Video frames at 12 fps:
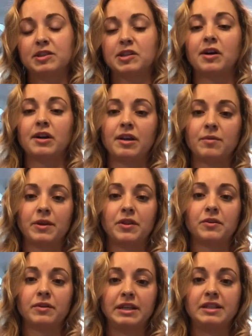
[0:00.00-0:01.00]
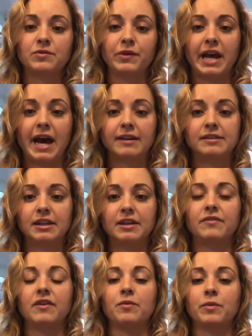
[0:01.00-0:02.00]
starting with your least
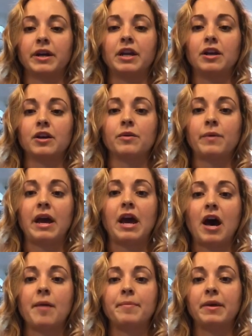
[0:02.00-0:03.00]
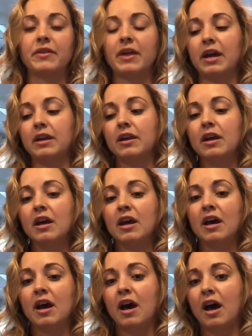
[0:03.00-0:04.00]
reactive, working your way up. And then
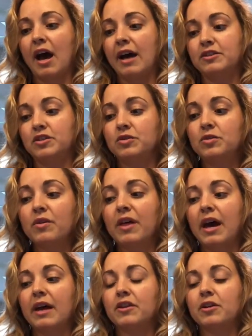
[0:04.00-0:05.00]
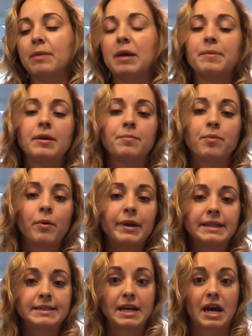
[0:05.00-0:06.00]
as you do that, there might be a
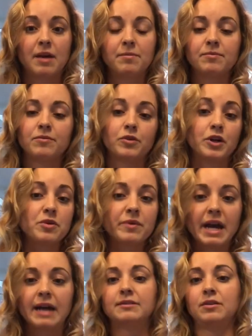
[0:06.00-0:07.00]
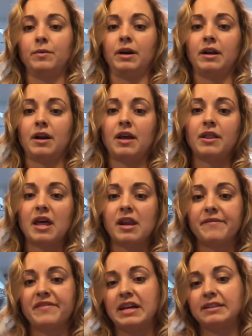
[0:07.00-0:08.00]
point in time where you react to one. And then
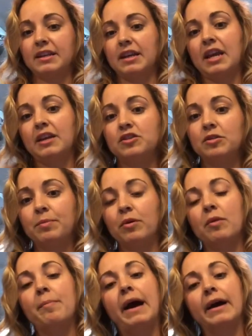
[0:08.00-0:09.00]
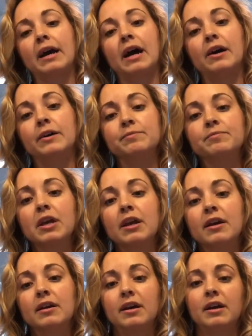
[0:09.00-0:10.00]
if that's the case, you pull it back out
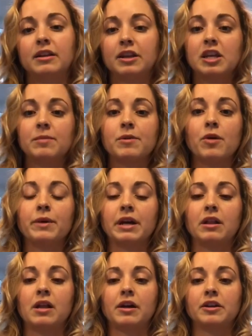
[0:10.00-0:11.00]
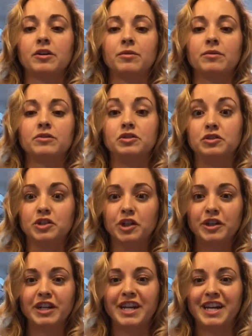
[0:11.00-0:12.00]
and keep going along your
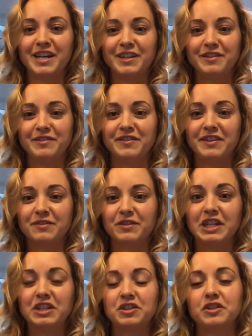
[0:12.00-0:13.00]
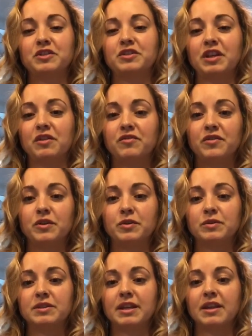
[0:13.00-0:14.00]
journey of reintroducing
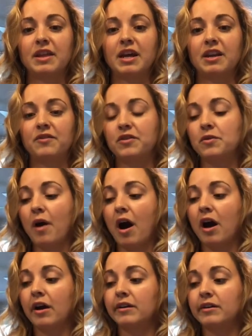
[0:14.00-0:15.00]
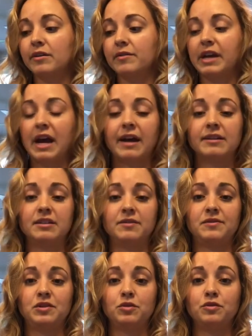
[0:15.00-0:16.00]
foods. And then if you are
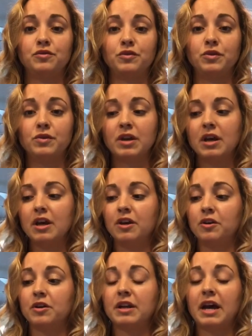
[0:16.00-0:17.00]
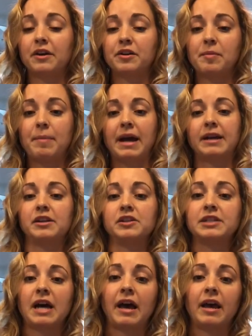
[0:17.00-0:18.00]
reactive to a food, you can enter it back in your
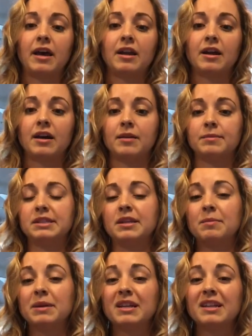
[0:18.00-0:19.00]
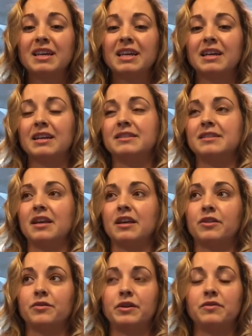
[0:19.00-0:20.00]
diet. But typically it's a
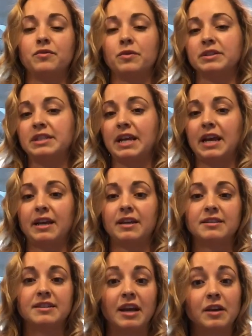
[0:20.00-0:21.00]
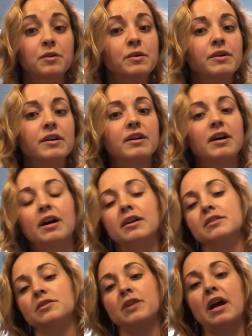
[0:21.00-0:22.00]
3 to 4 day cycle.
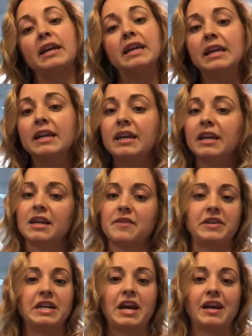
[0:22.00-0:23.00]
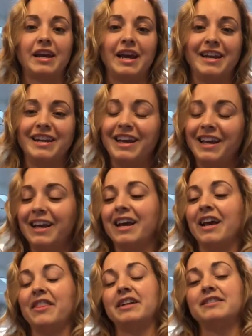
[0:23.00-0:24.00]
So you're not eating it every day again.
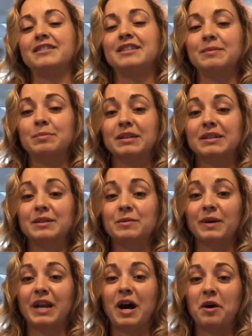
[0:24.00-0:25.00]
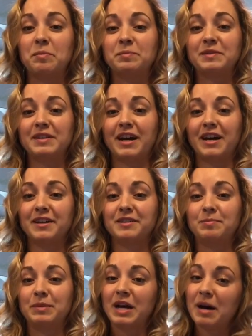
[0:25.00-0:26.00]
That's typically what helps us
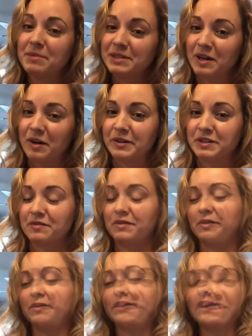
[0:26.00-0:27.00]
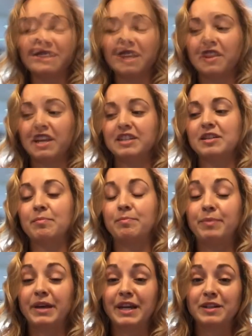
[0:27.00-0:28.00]
become intolerant to foods. And obviously, I think it's a
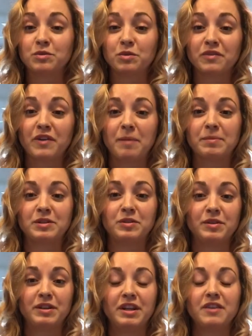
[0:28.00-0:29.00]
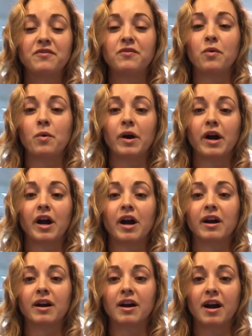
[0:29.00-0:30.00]
big door for opportunity
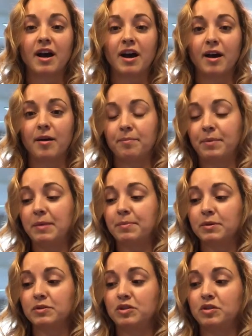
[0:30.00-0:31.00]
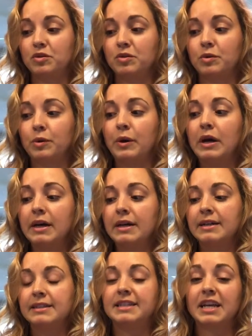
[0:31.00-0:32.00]
for people to
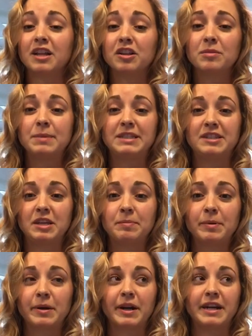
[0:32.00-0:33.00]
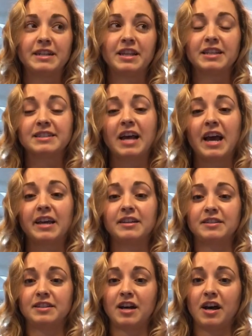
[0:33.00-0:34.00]
dig a little bit deeper into the
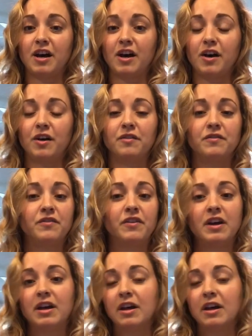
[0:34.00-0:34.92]
science of